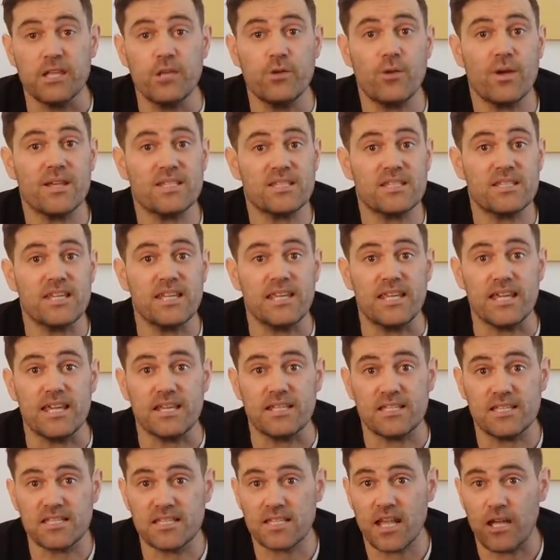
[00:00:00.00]
UST
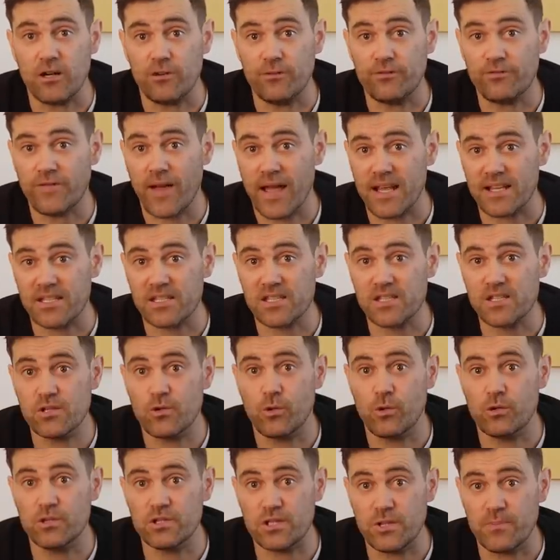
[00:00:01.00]
itself has
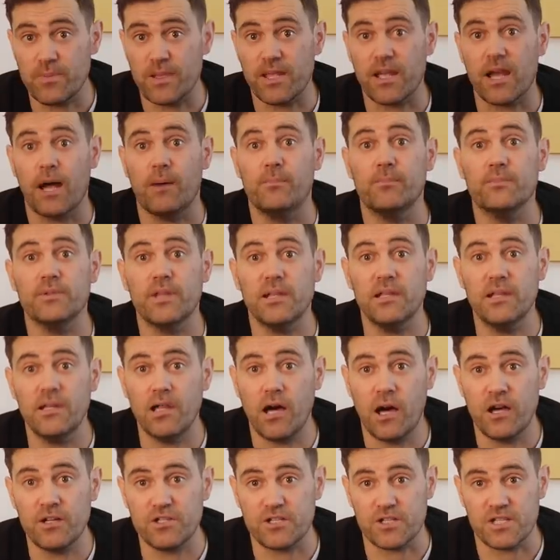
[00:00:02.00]
soared to become the
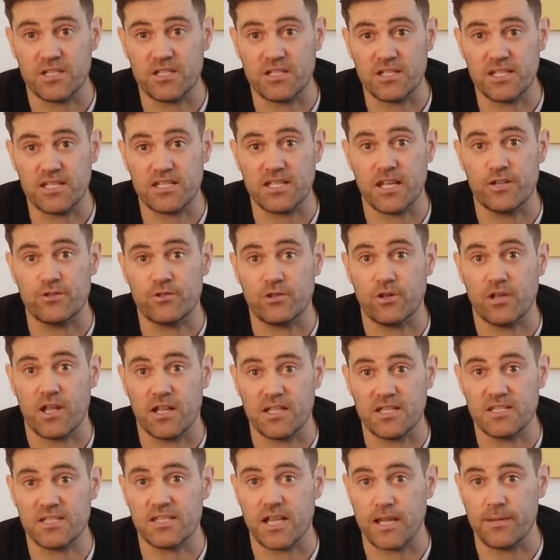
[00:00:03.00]
largest
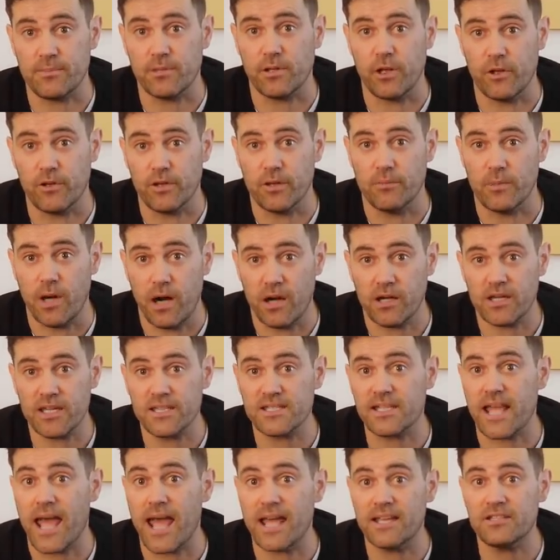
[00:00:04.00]
decentralized stable on the
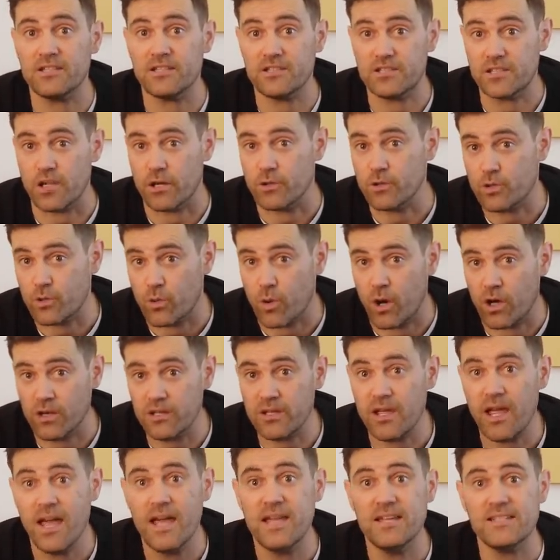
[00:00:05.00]
market, and Do
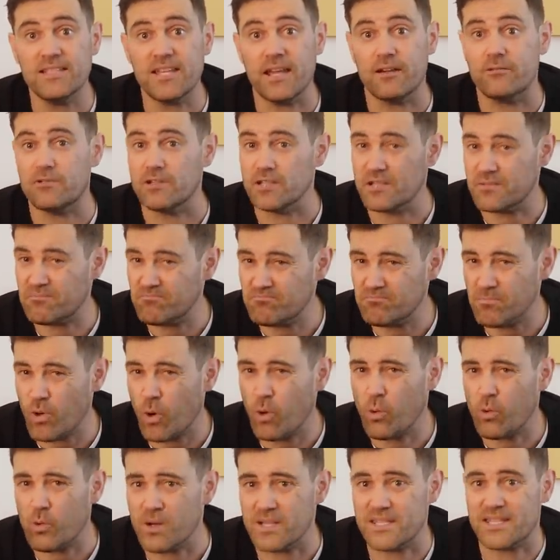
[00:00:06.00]
Kwon, Terra's
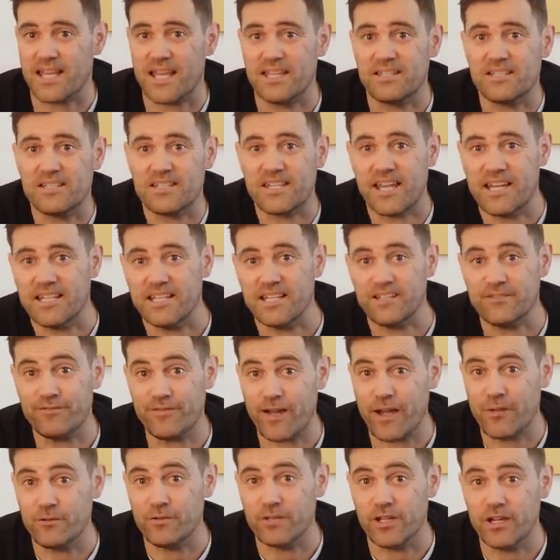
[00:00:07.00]
always entertaining
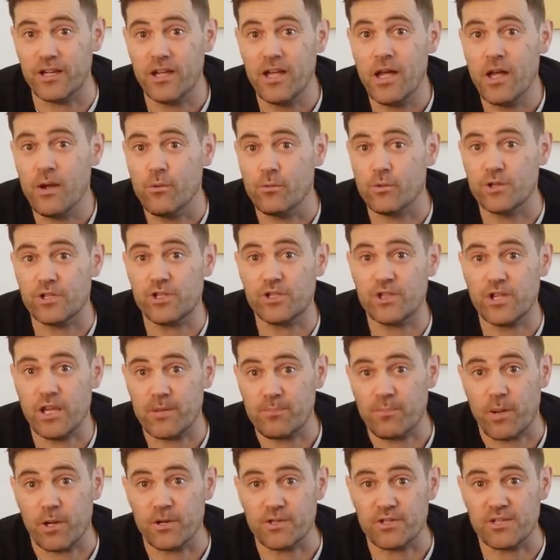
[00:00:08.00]
founder, was
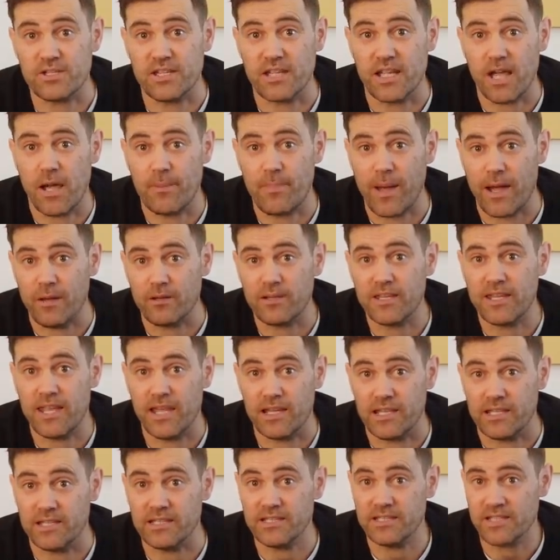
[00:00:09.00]
shitposting about
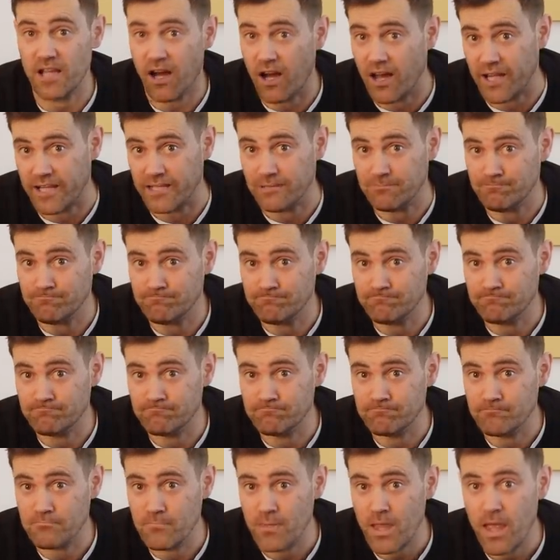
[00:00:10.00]
killing DAI.
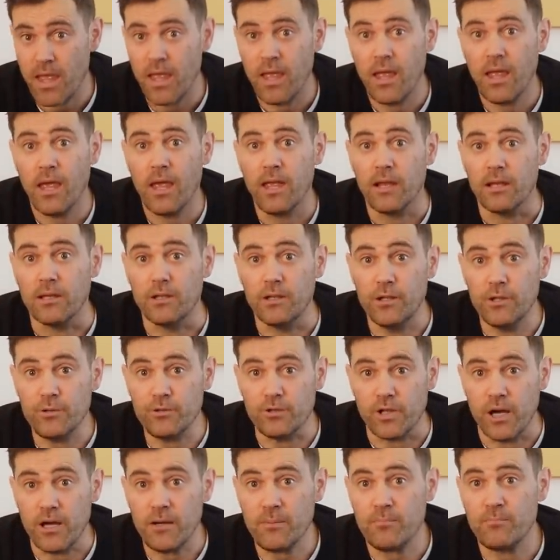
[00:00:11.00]

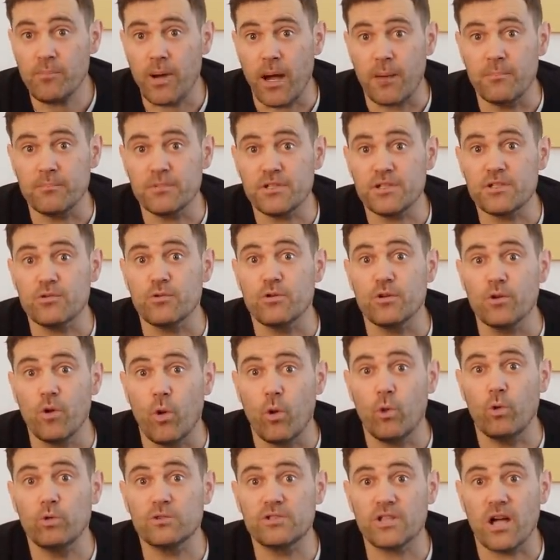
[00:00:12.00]
Luna pumped to an
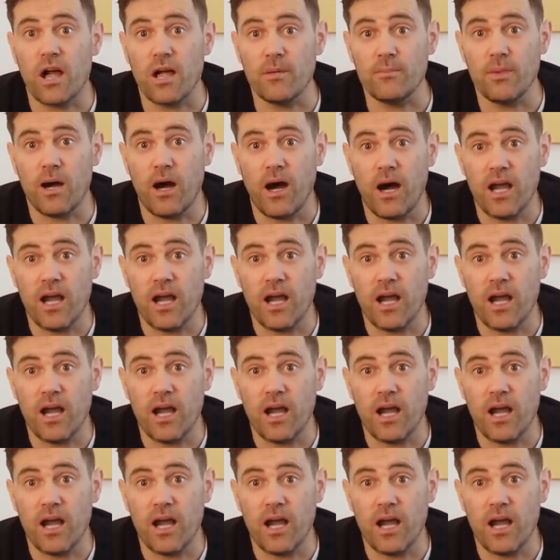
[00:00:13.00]
all-time